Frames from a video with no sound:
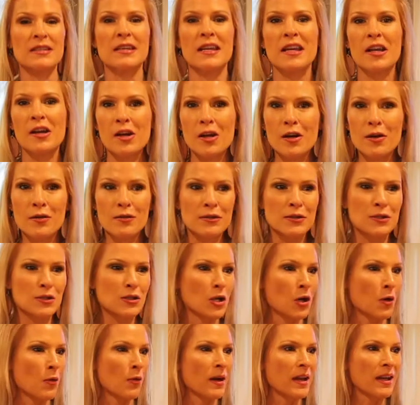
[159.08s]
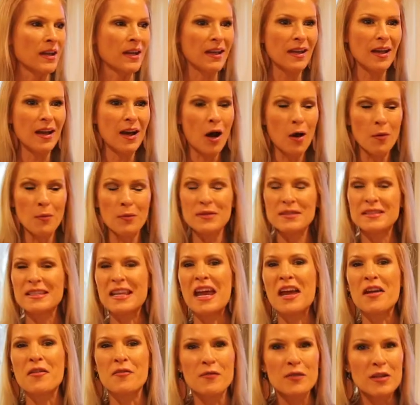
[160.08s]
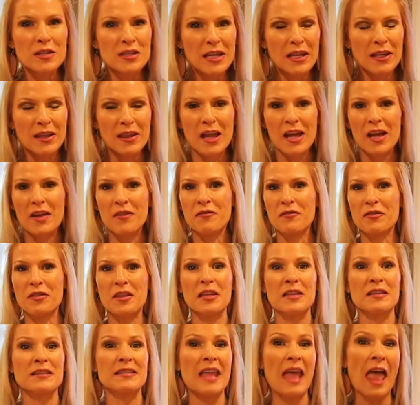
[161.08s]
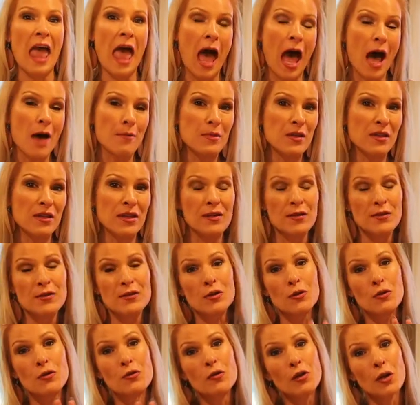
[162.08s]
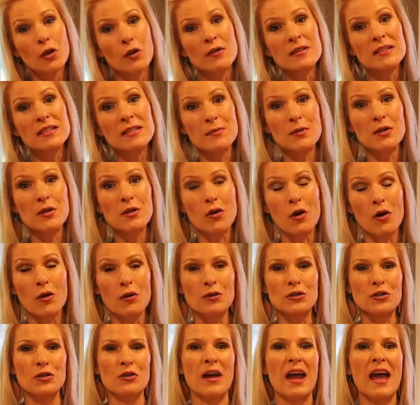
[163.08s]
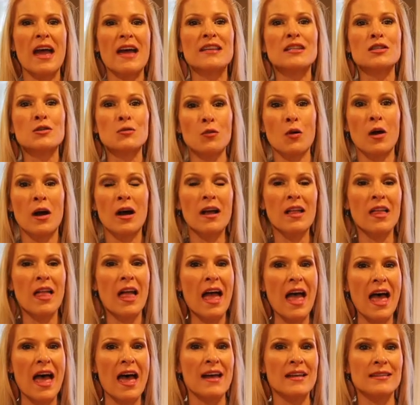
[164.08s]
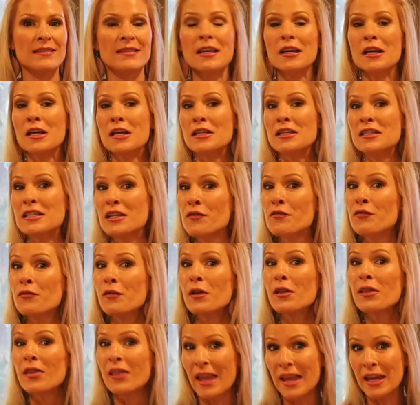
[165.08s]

scenarios showing almost everyday life, things that happen there. So you learn some of the culture as well as different